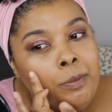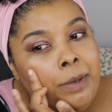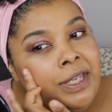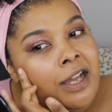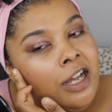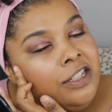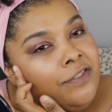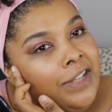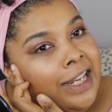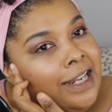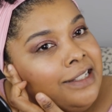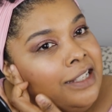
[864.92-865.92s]
But because of,
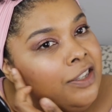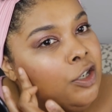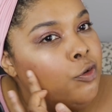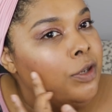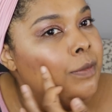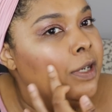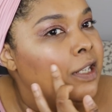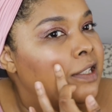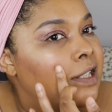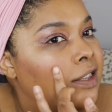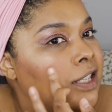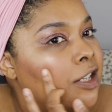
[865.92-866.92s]
like I said, the
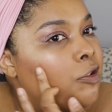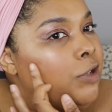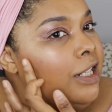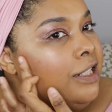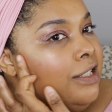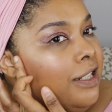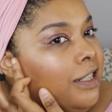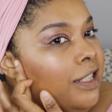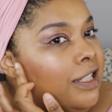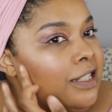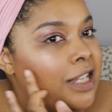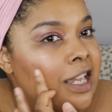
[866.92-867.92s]
creaminess and the ingredients in
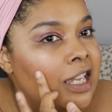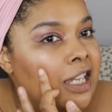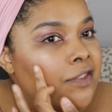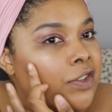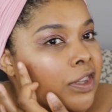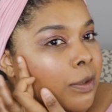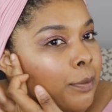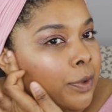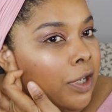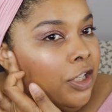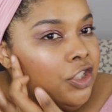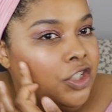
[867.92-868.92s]
this, even the
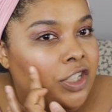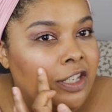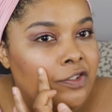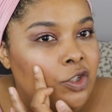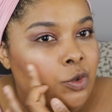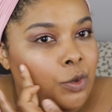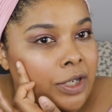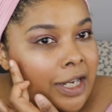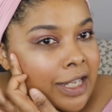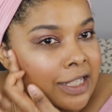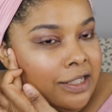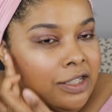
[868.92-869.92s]
blush gives you a
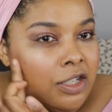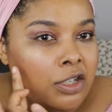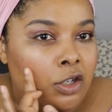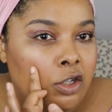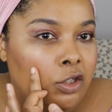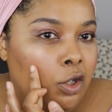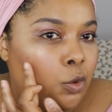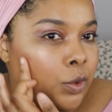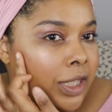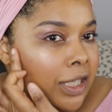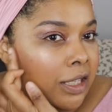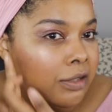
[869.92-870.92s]
nice,
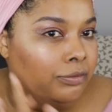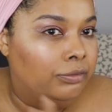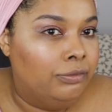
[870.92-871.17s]
glowy,